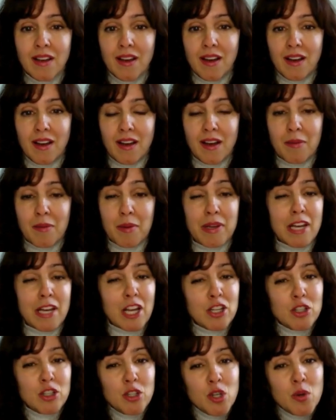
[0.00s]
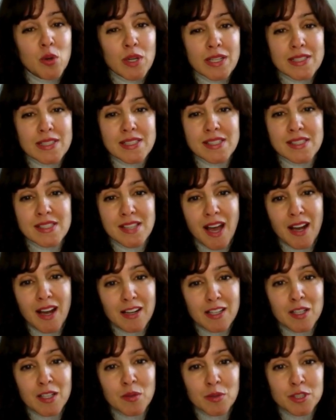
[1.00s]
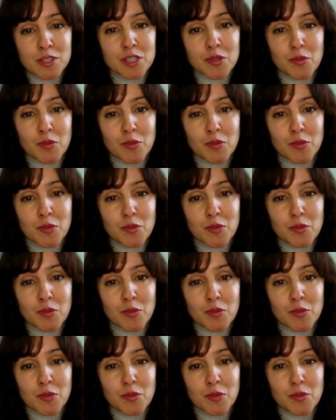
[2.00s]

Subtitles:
and I knew exactly which